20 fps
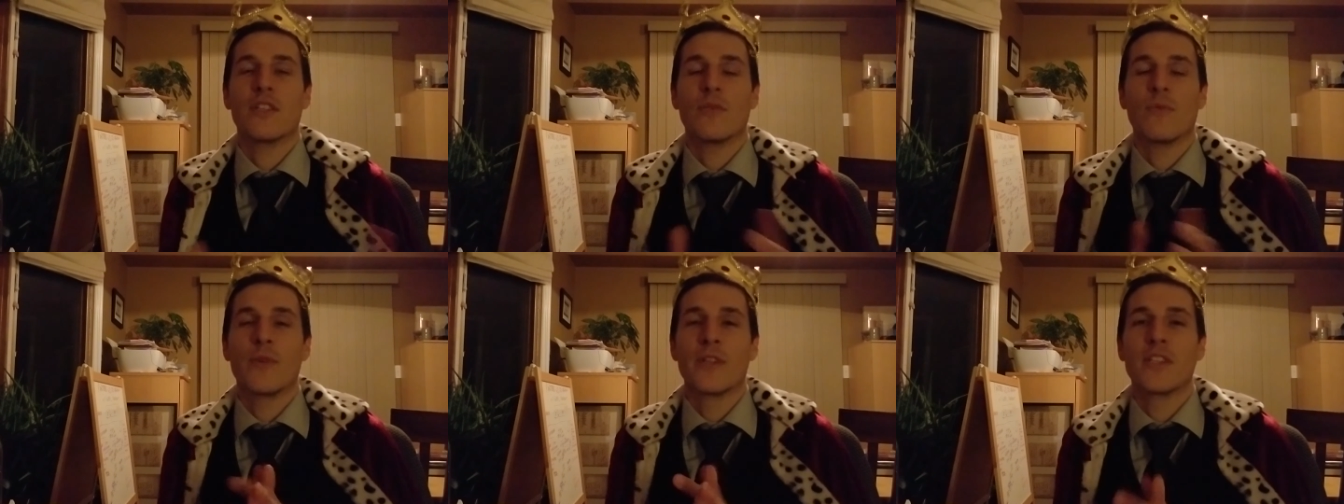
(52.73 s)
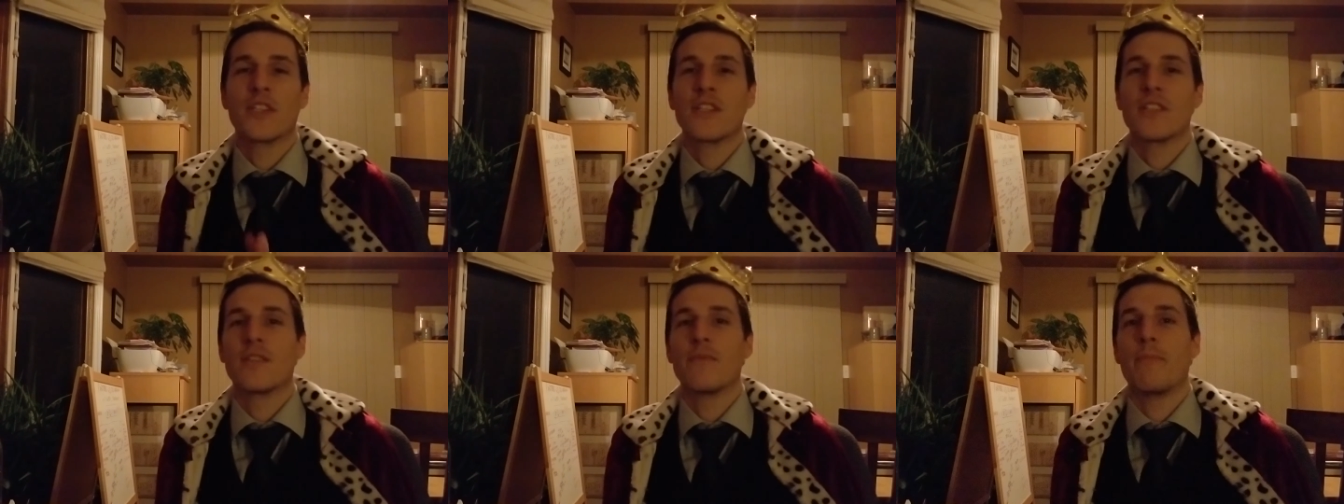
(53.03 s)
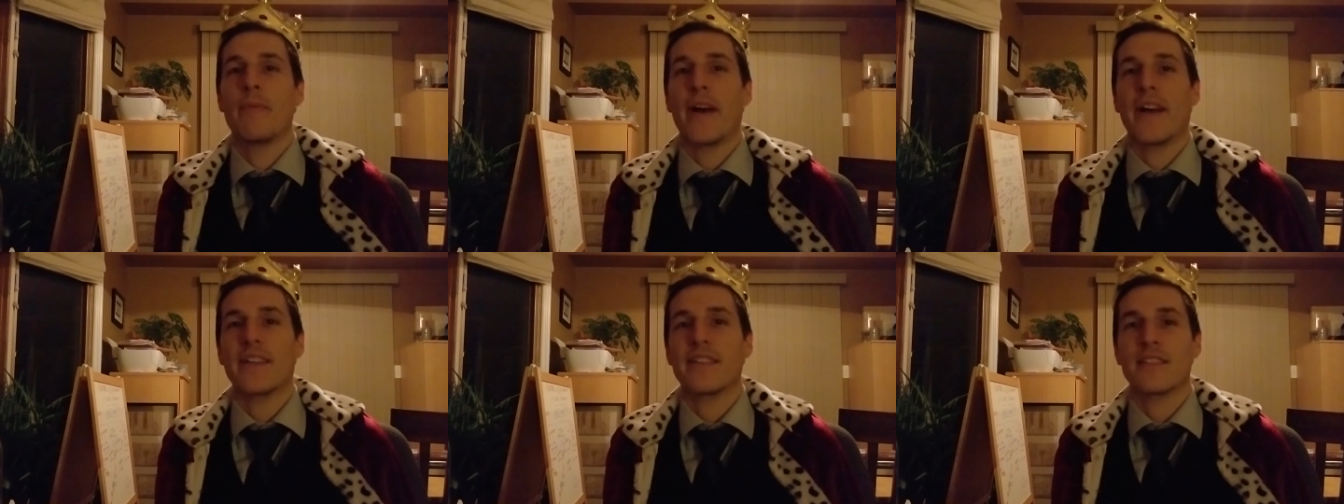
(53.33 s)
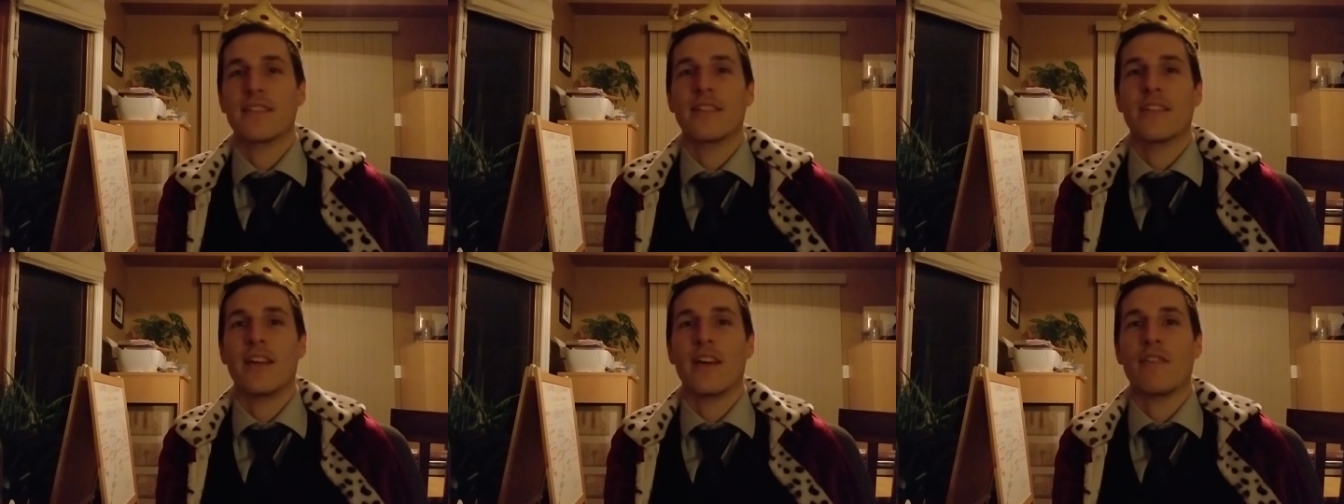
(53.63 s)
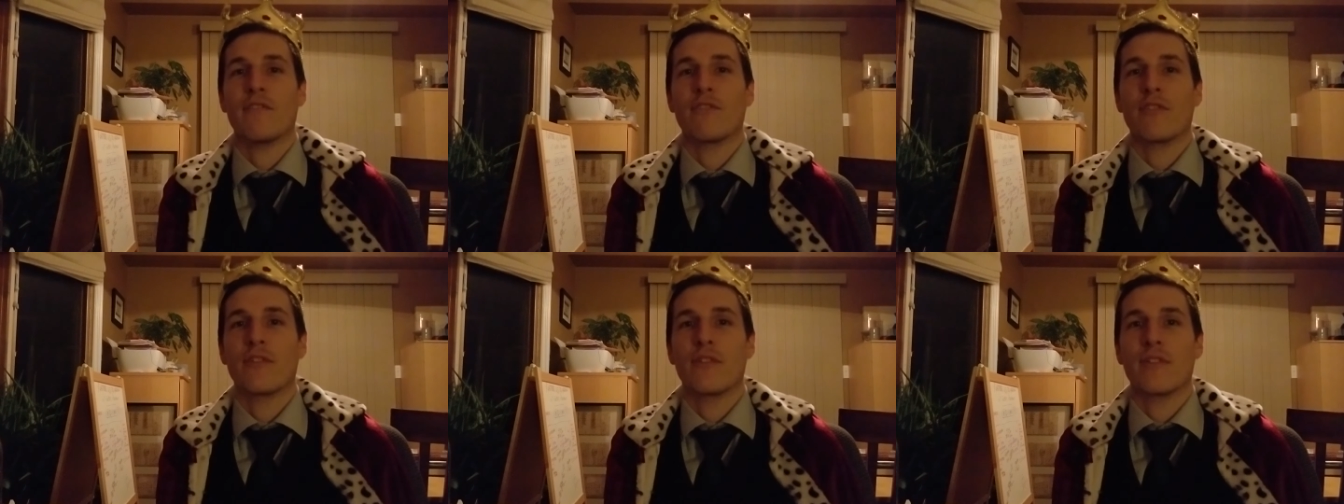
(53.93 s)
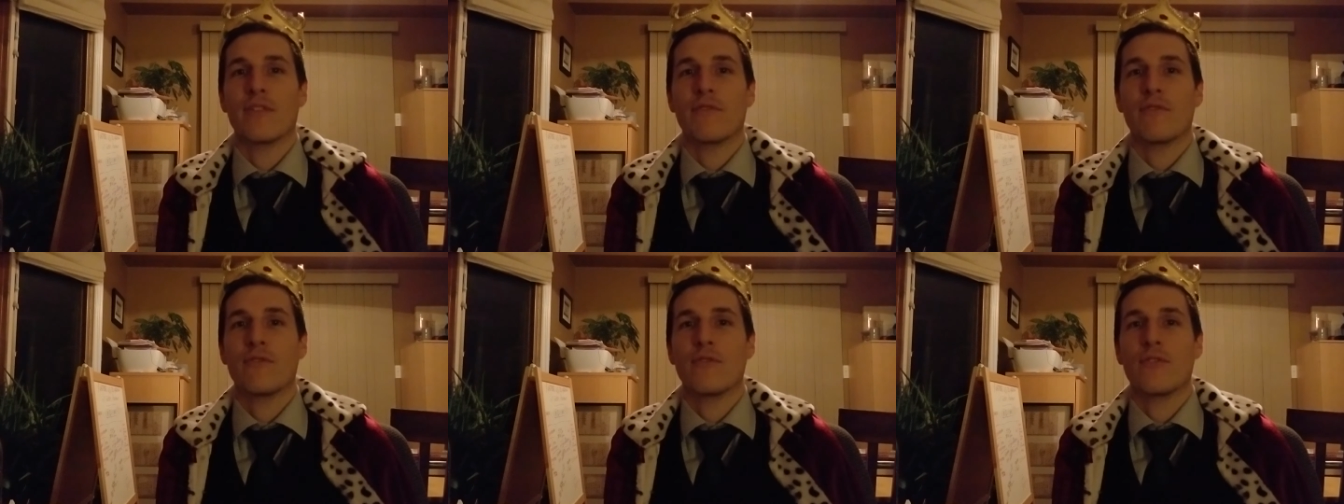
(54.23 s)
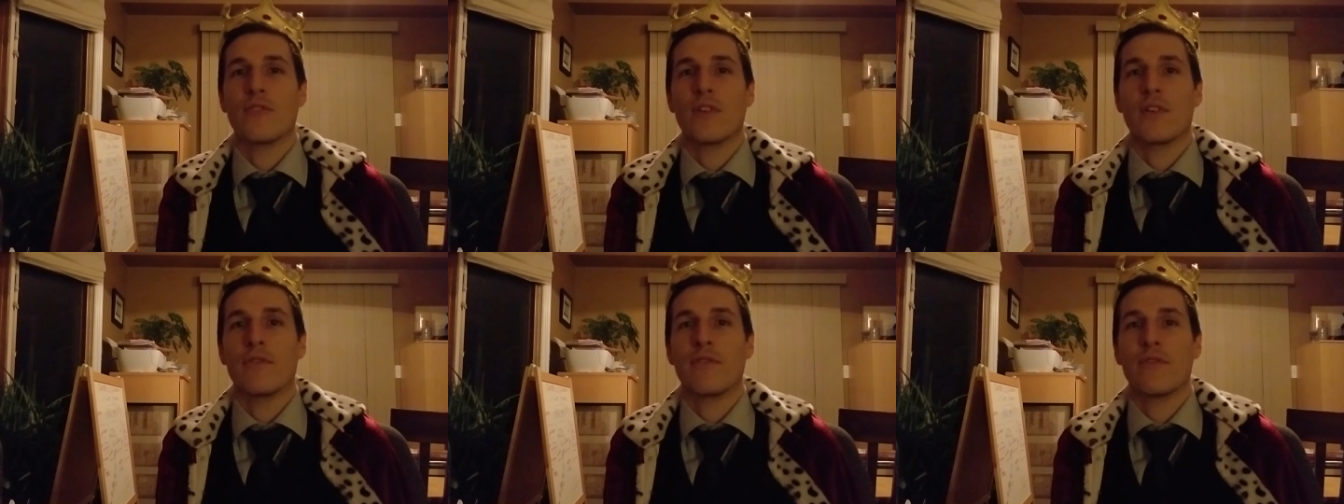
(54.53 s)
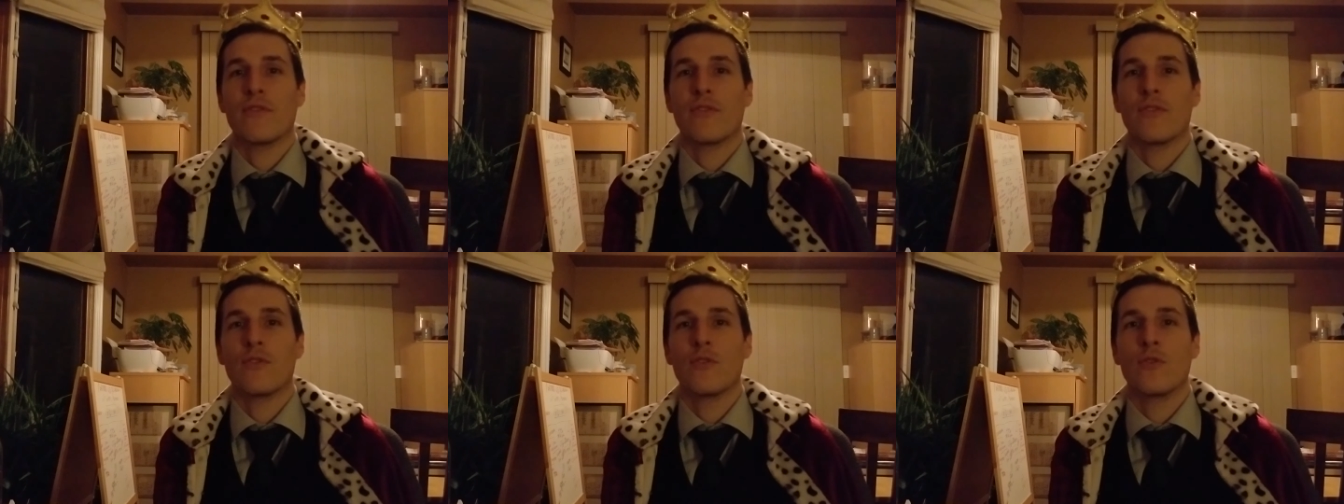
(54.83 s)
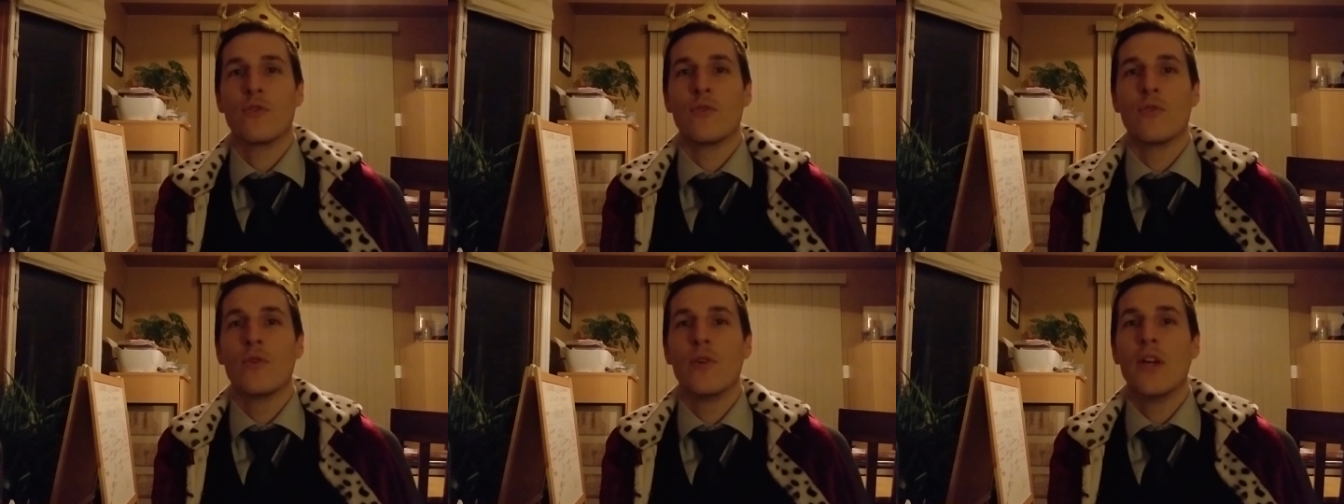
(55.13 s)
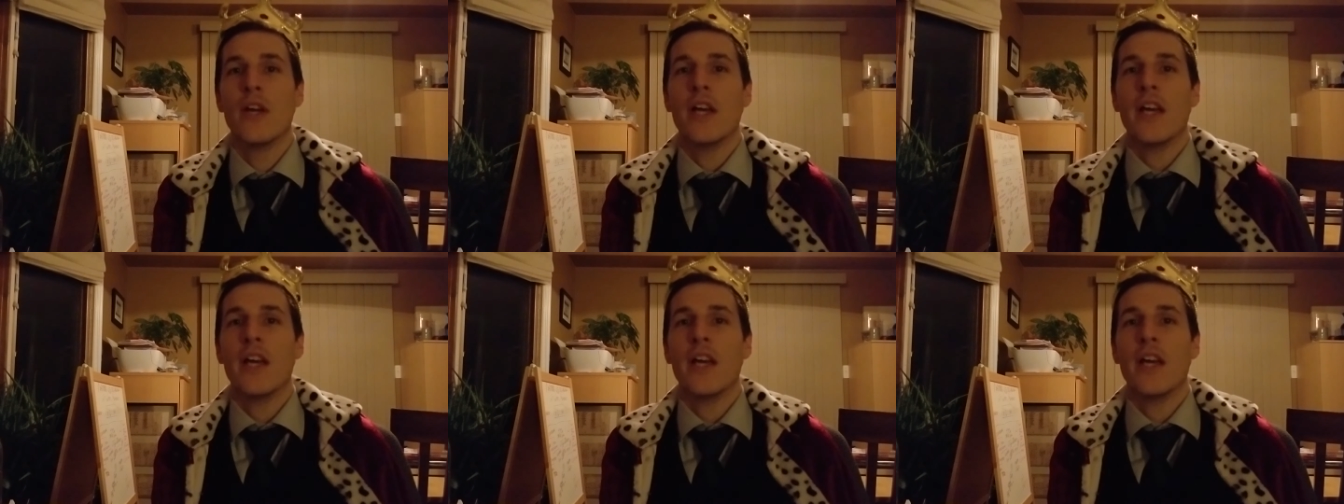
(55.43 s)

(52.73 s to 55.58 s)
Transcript: which is the best thing ever if if you